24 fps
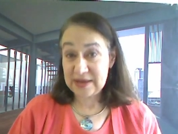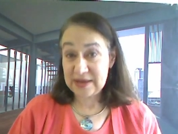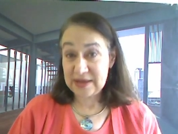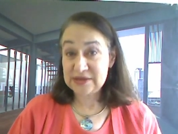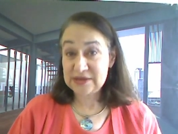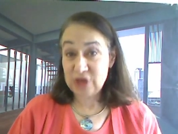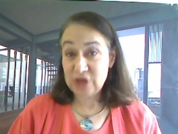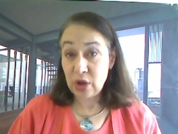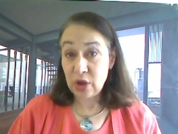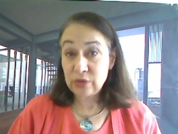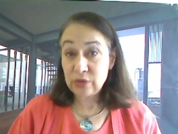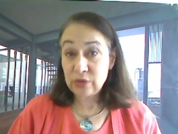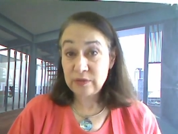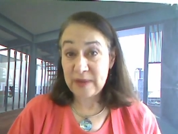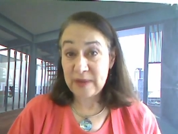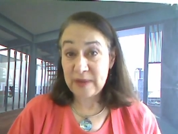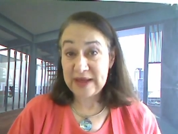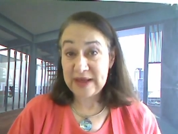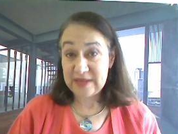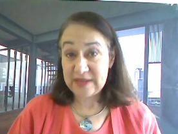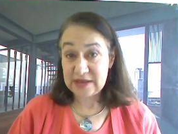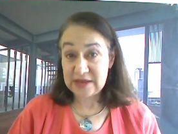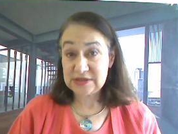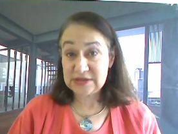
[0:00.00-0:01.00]
is owned
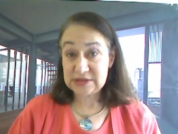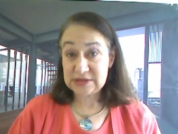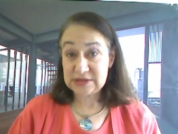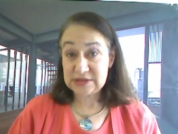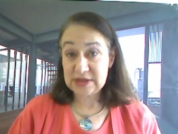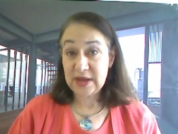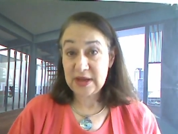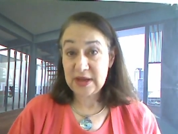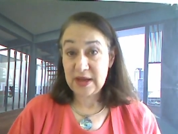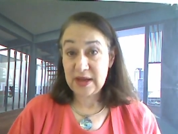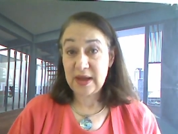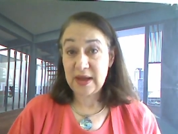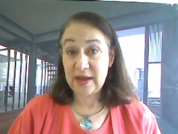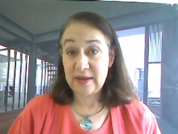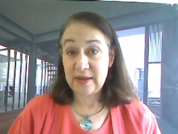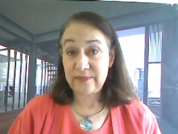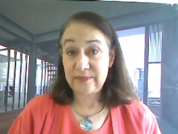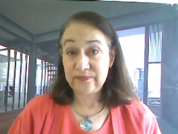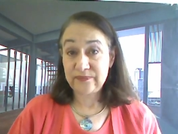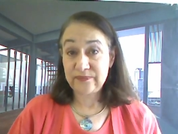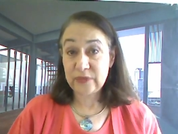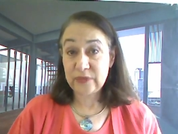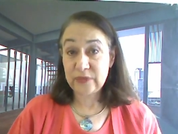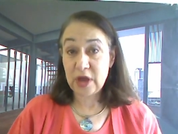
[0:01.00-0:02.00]
by these
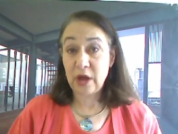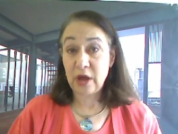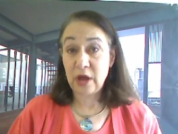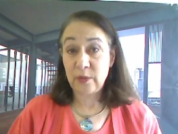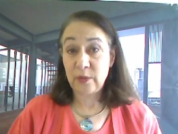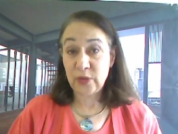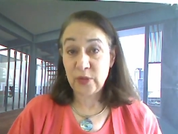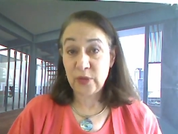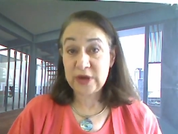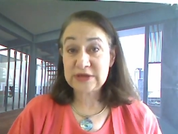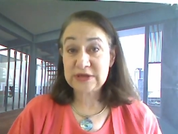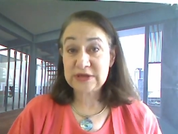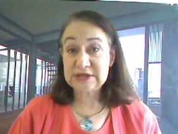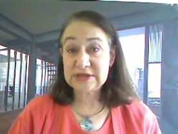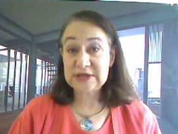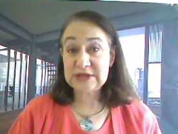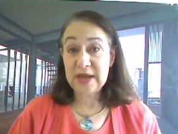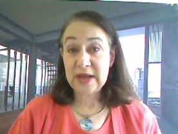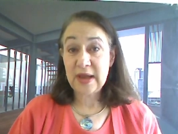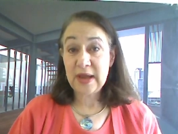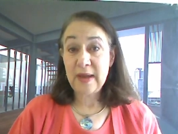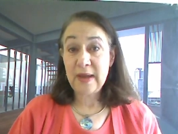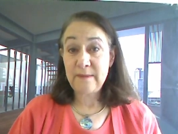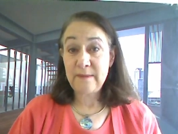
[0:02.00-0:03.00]
um, culprits.